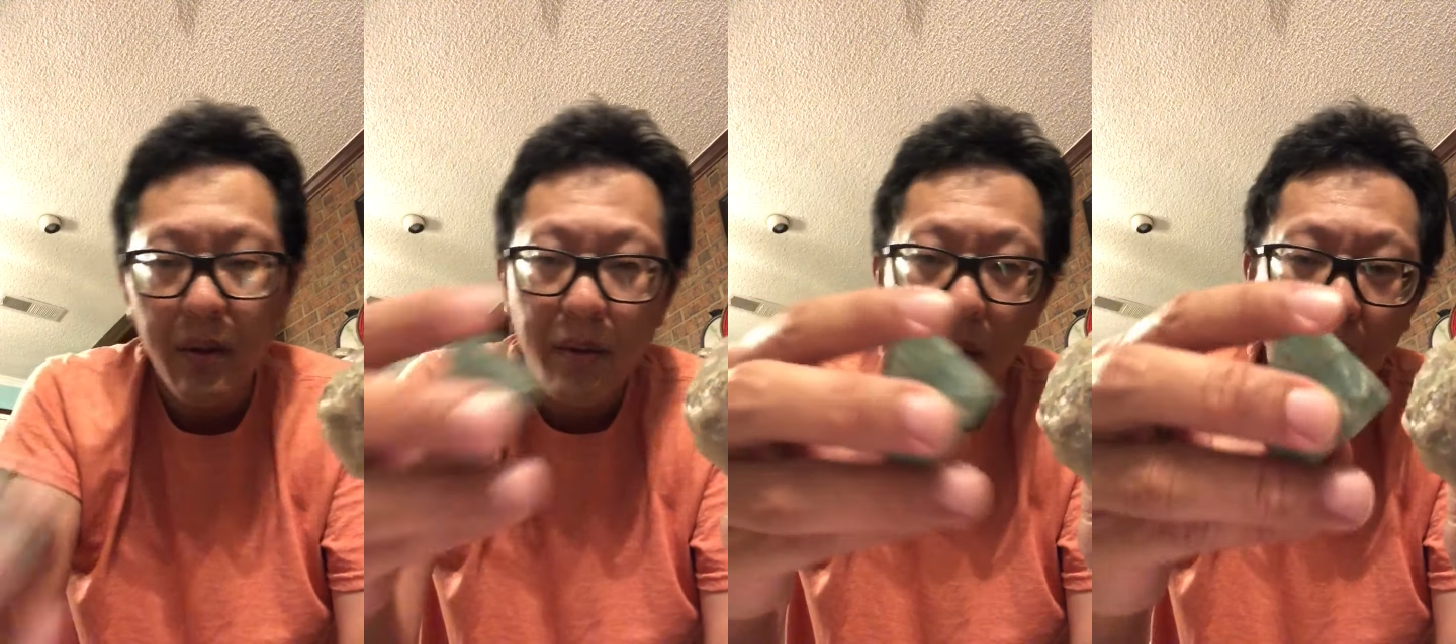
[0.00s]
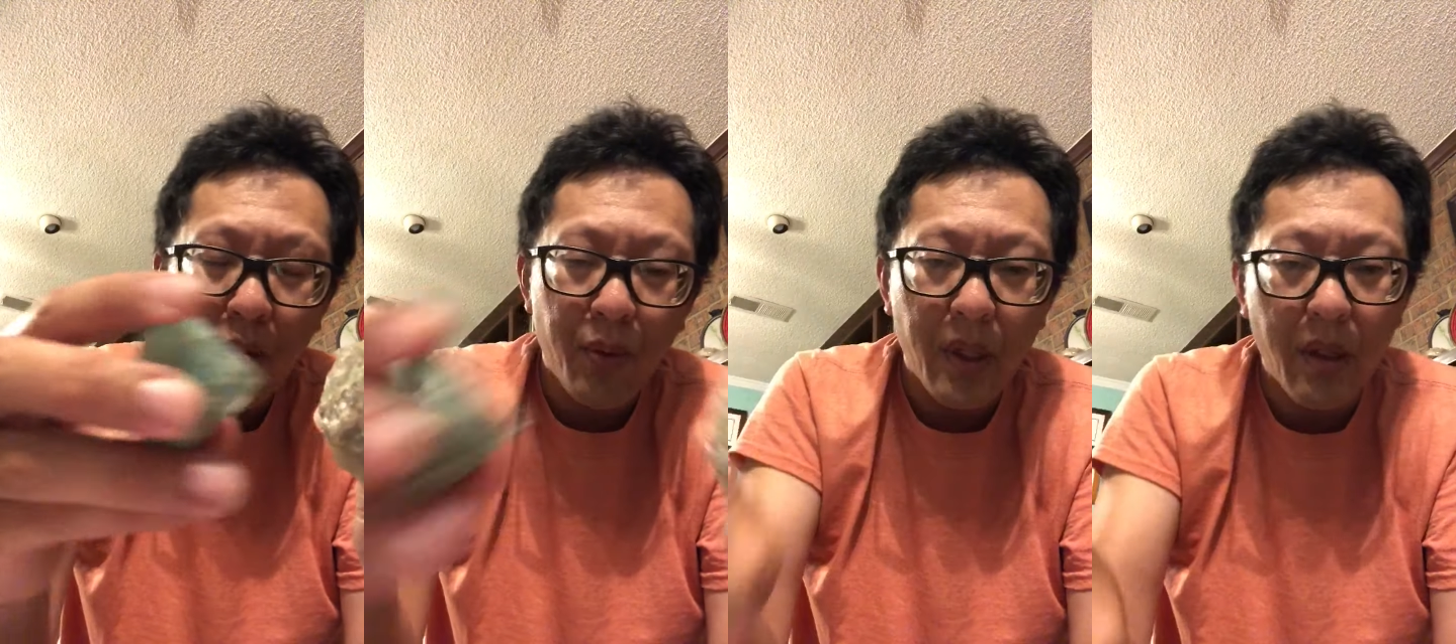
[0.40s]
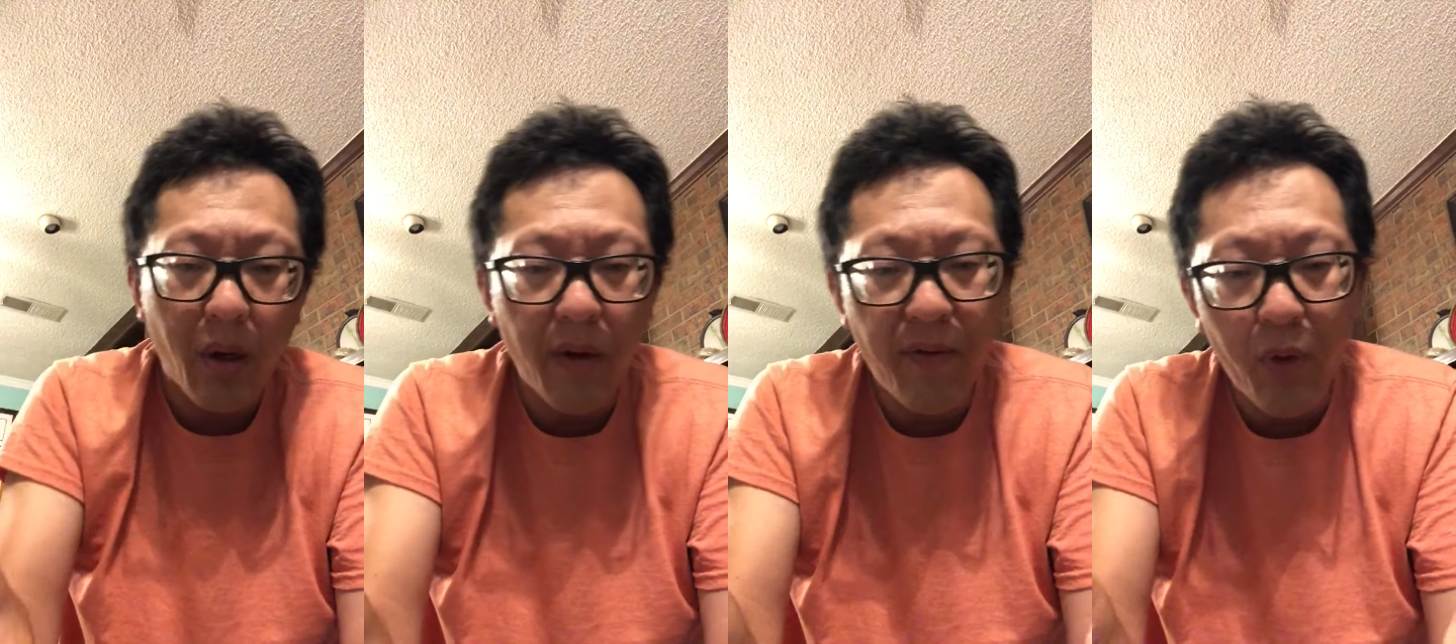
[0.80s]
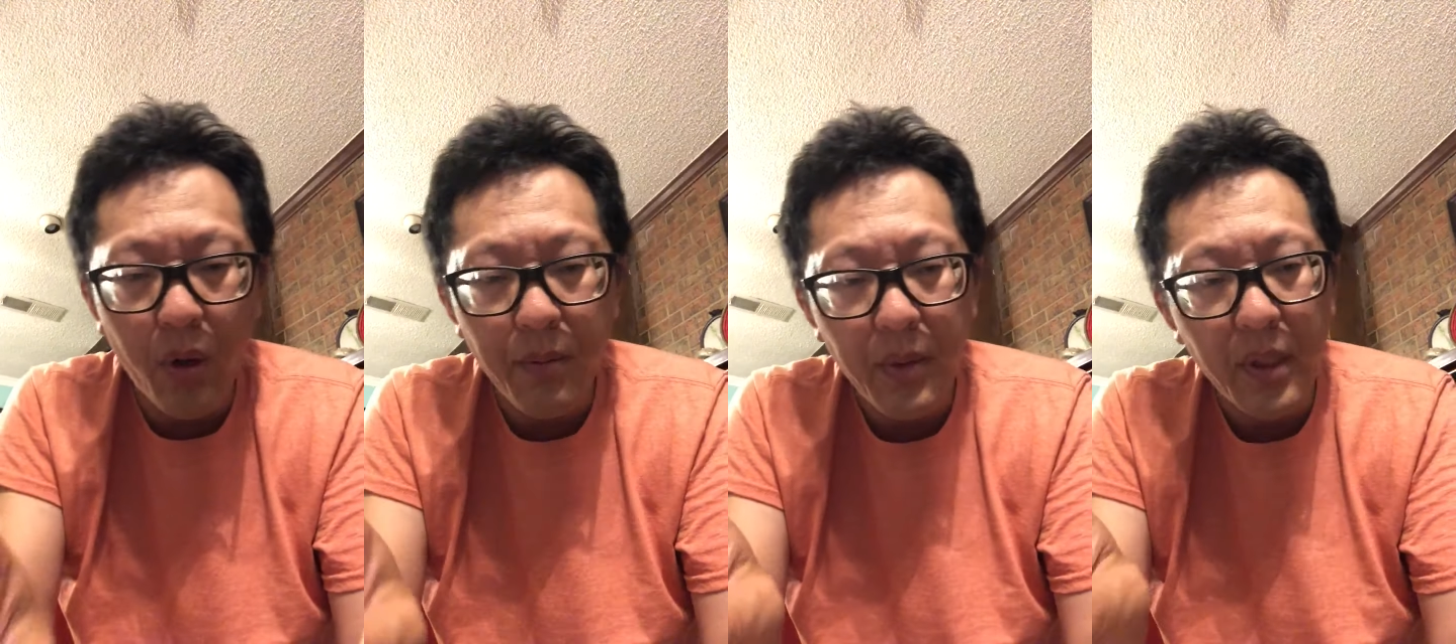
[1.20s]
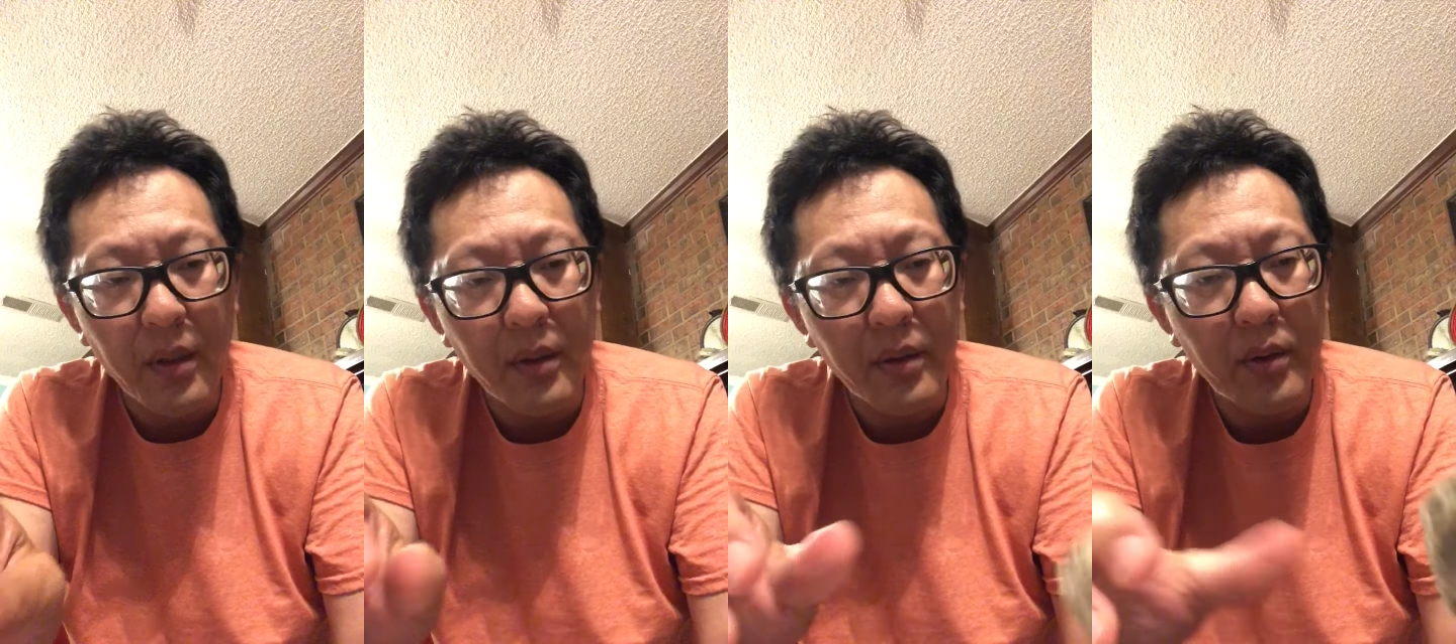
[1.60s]
aquamarine, they all form
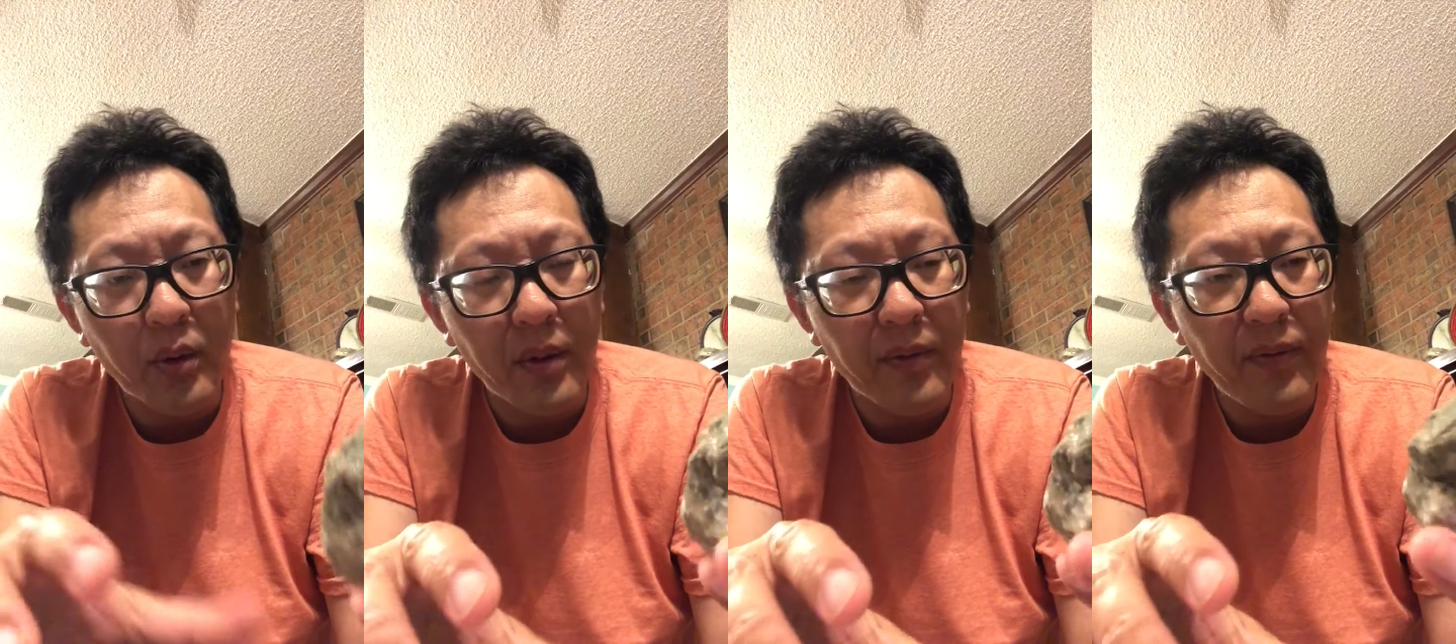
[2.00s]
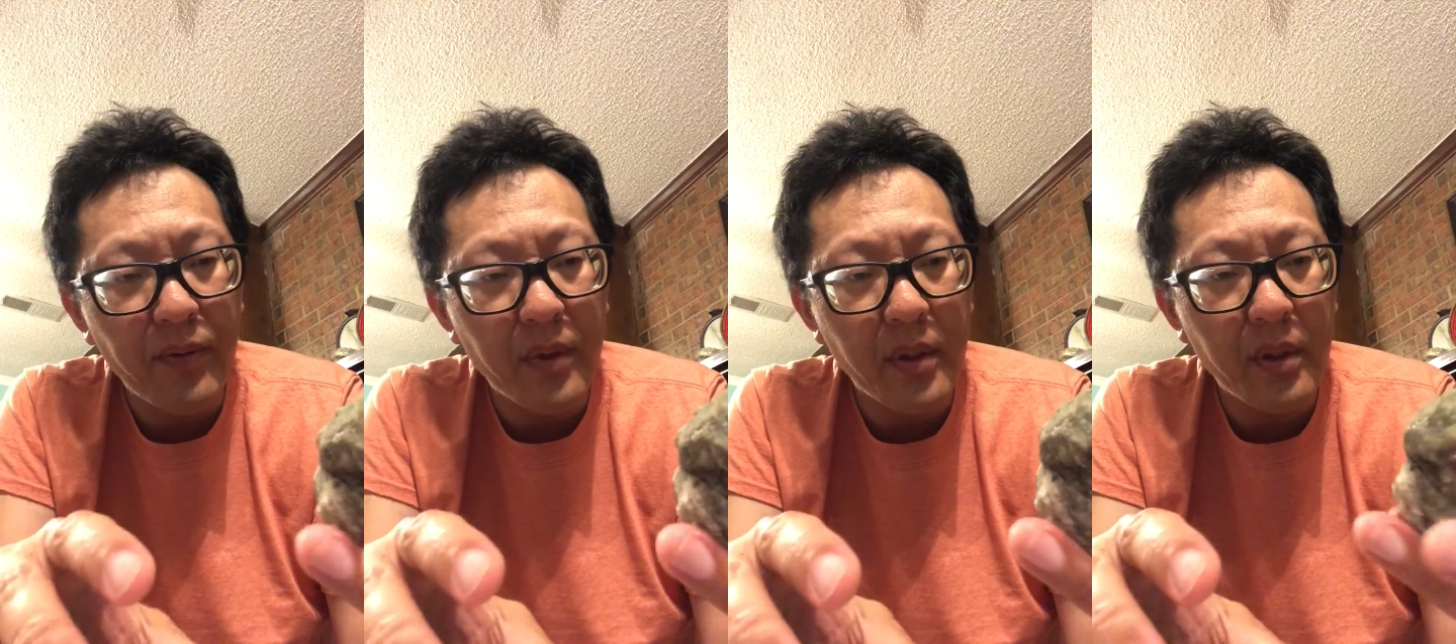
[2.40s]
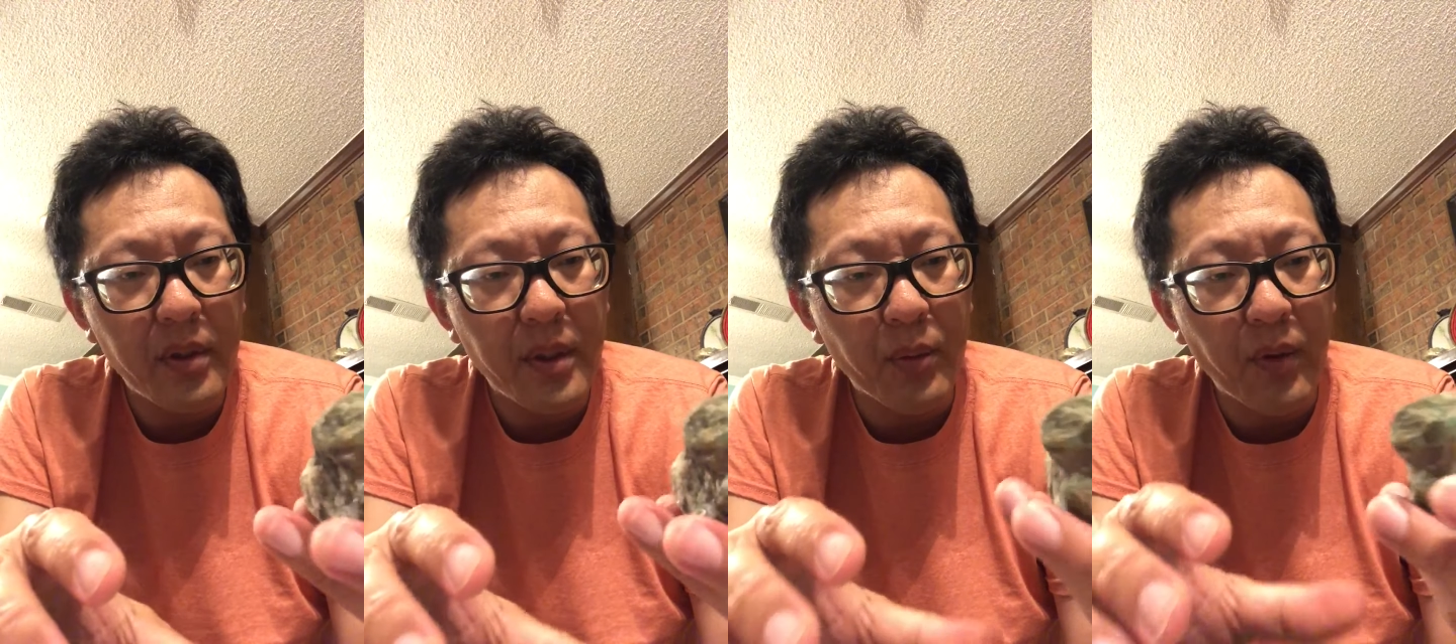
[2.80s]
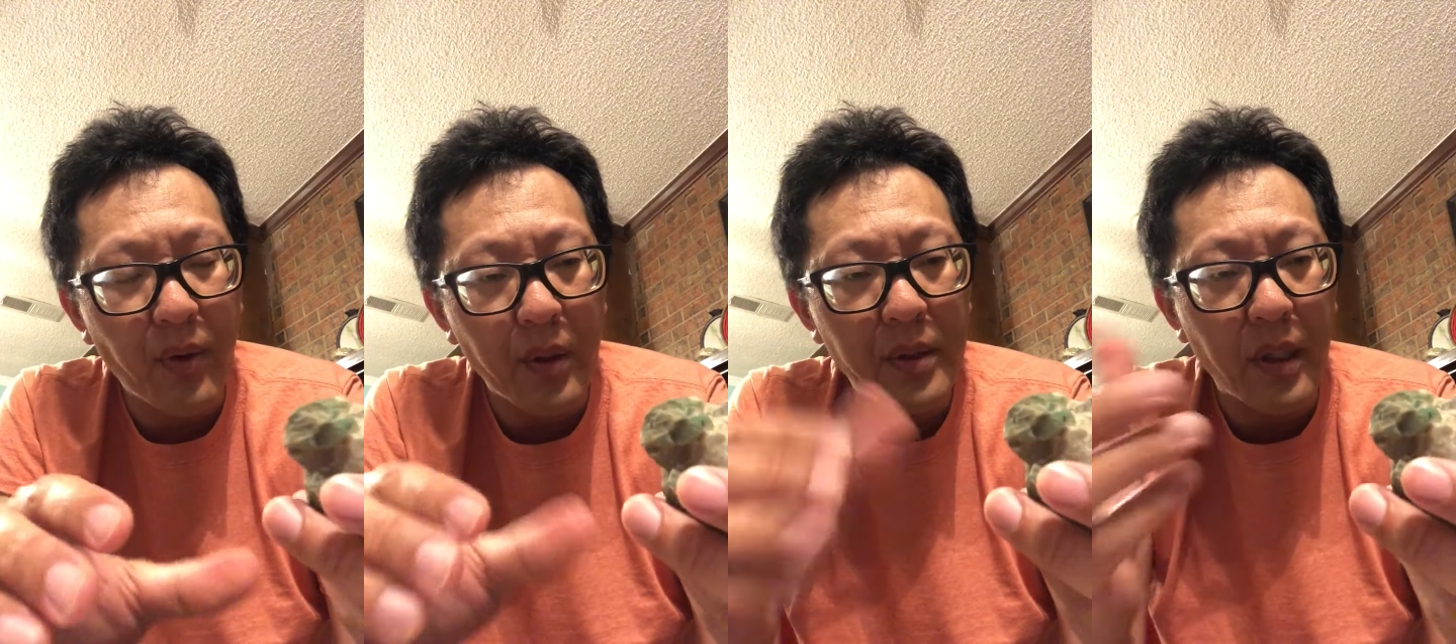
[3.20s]
in sort of similar environments.